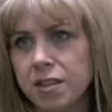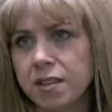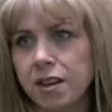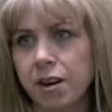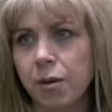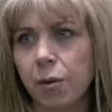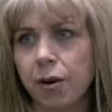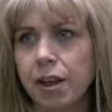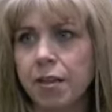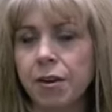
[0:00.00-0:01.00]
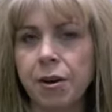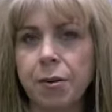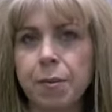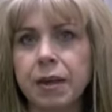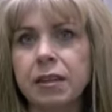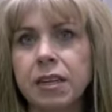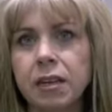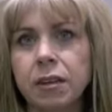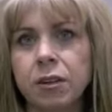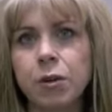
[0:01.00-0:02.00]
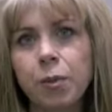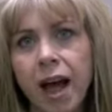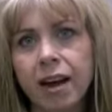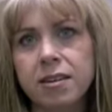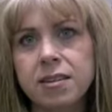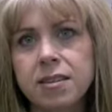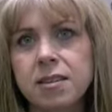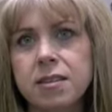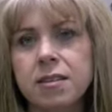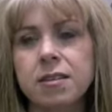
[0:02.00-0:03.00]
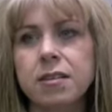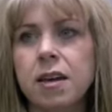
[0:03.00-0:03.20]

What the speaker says: this year were either building new practices,